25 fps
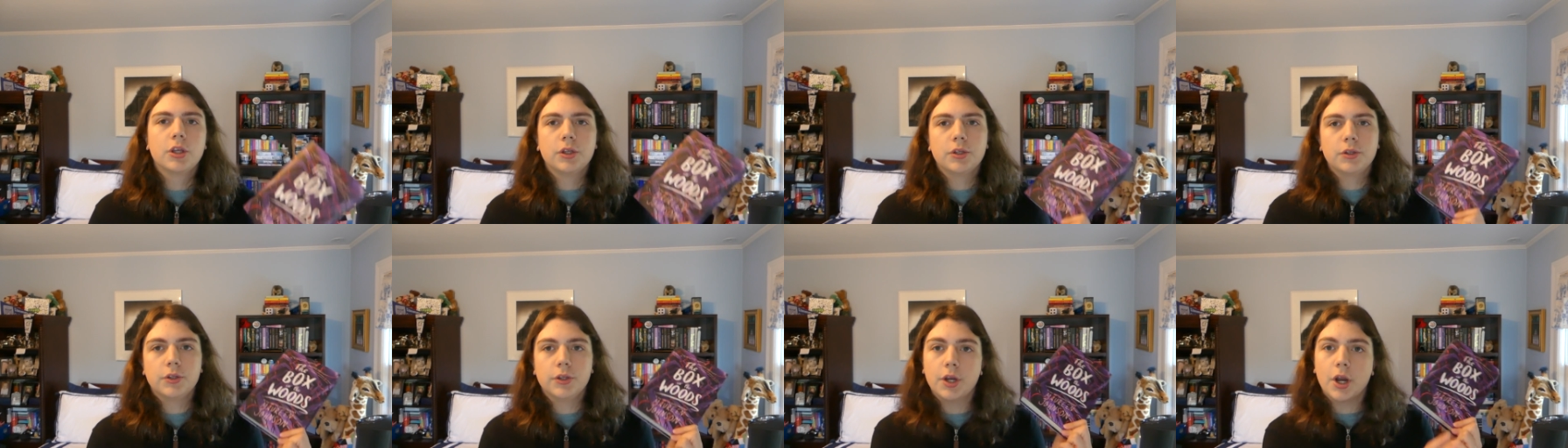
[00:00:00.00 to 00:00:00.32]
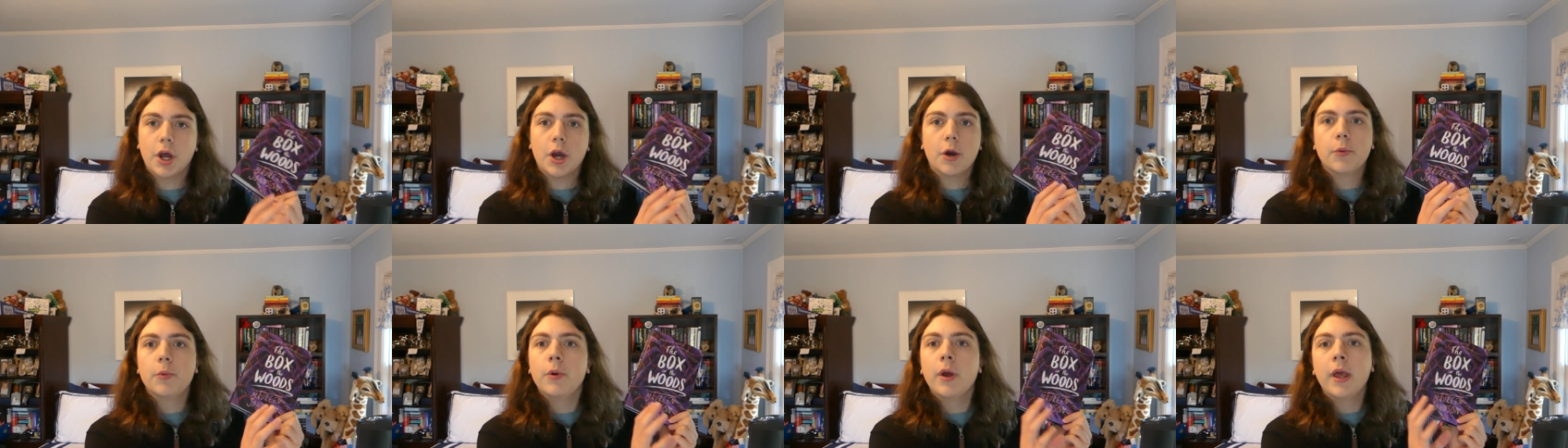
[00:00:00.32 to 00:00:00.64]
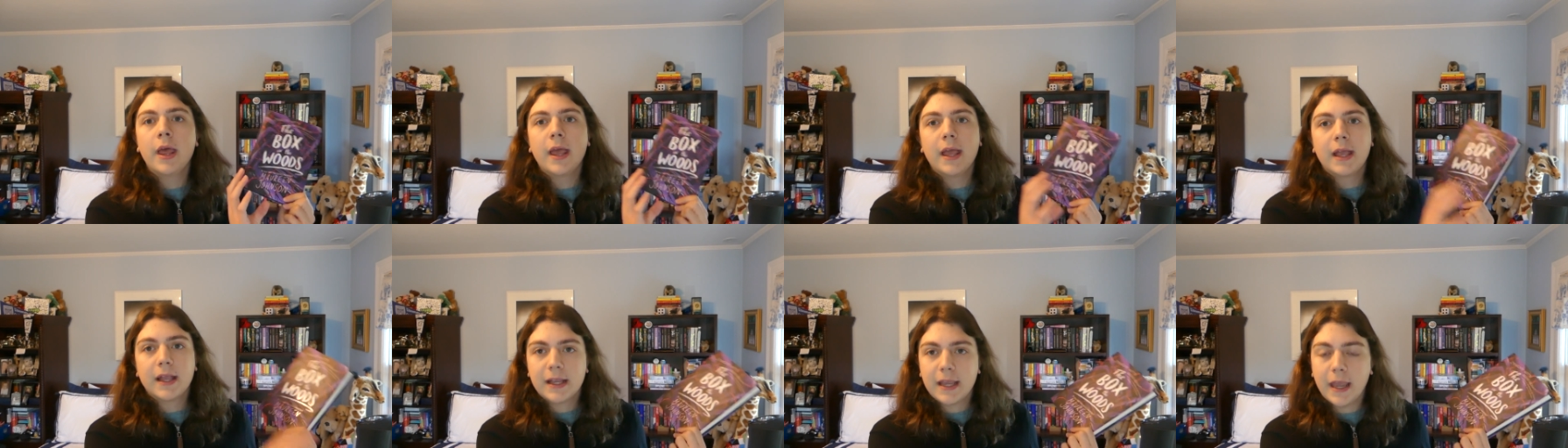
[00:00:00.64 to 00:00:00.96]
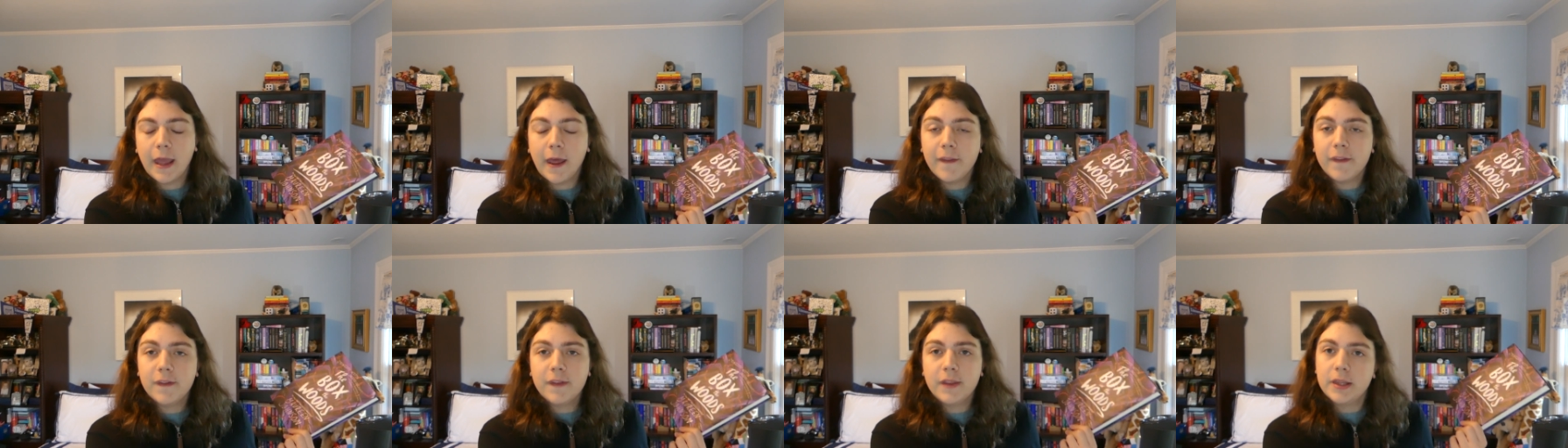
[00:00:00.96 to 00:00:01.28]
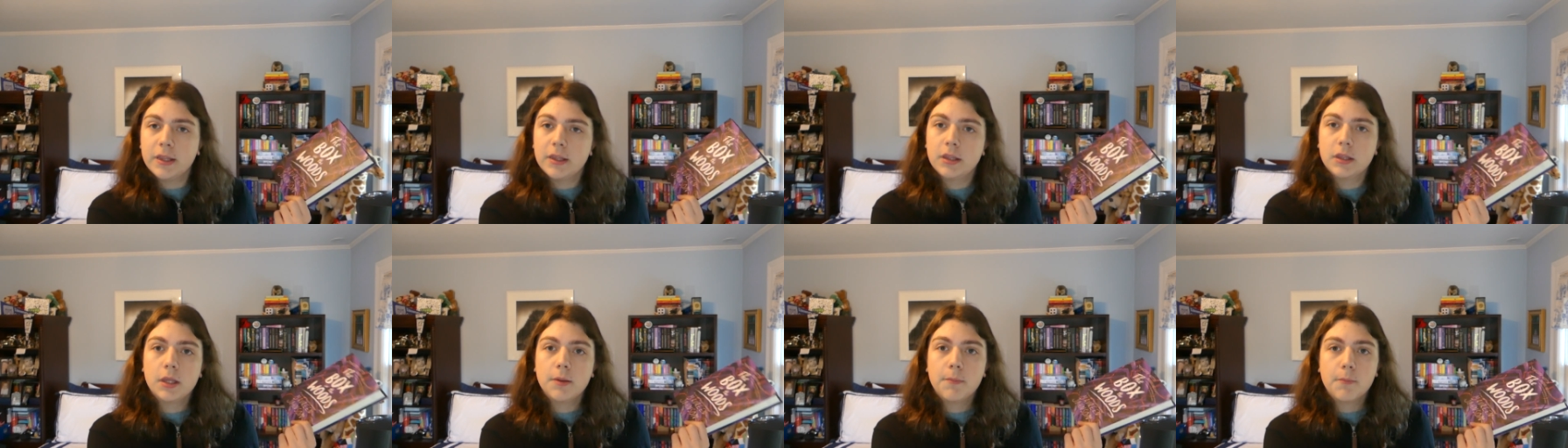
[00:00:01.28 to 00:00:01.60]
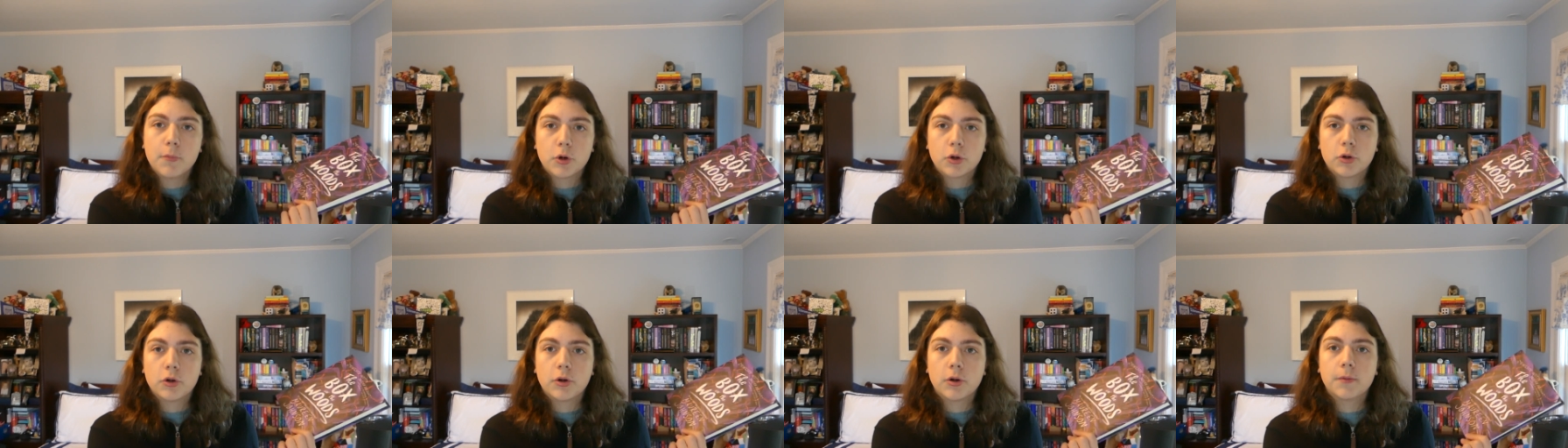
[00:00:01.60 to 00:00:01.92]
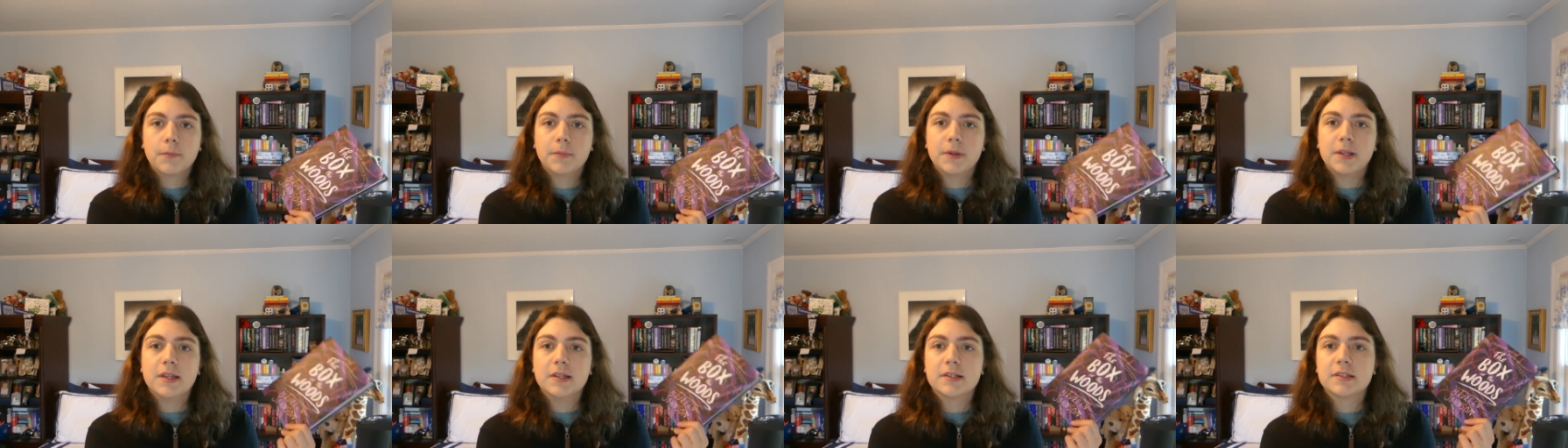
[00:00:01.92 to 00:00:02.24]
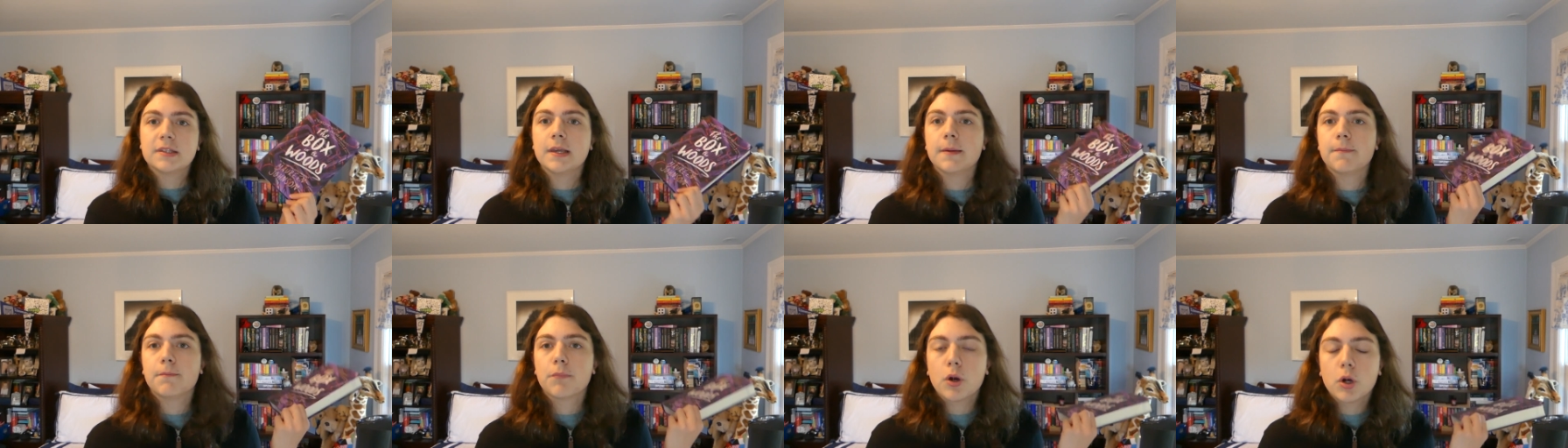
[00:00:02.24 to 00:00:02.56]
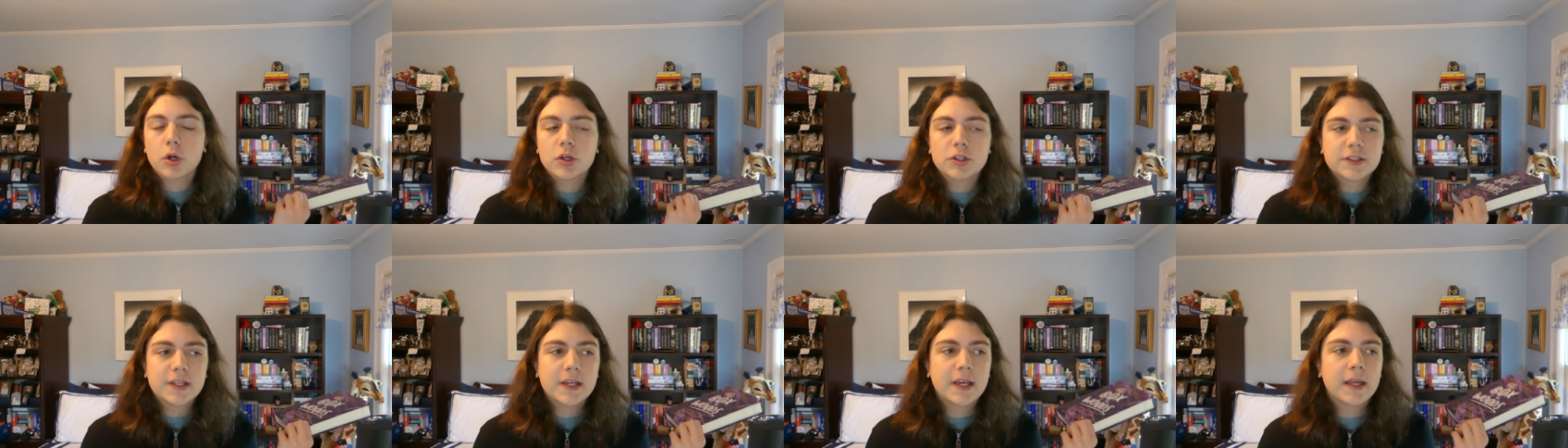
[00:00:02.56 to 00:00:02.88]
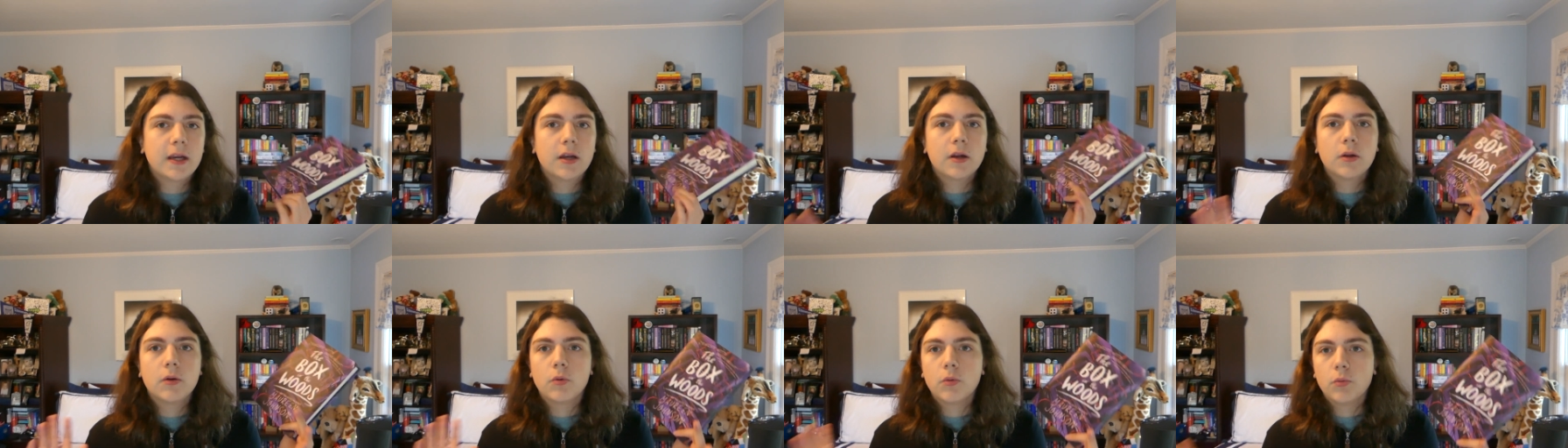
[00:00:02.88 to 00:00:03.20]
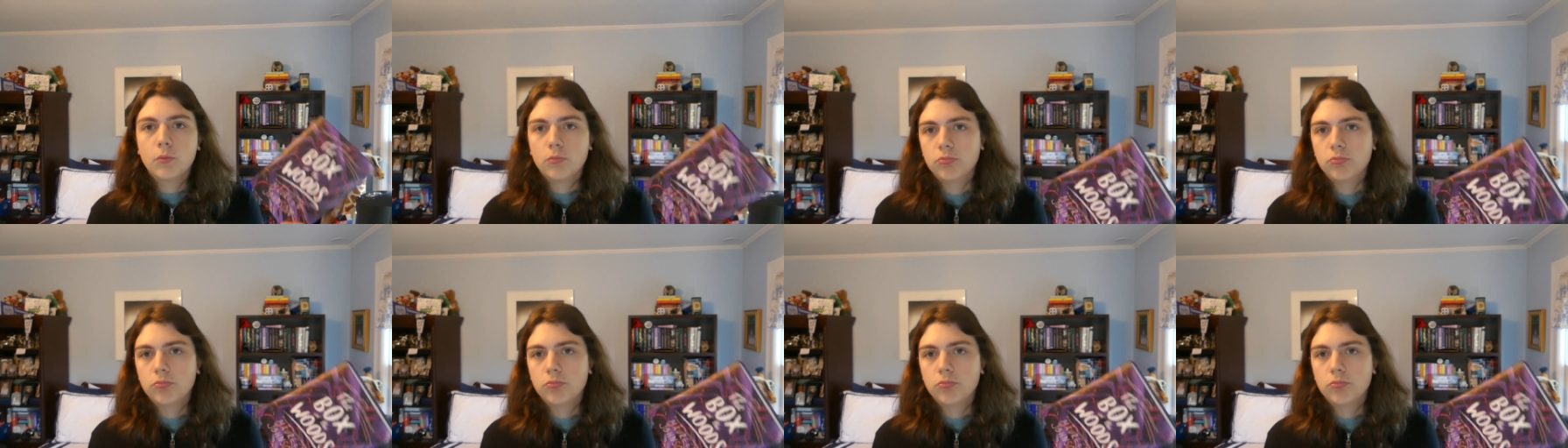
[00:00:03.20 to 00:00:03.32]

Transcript: you know, can the murderer be the same person?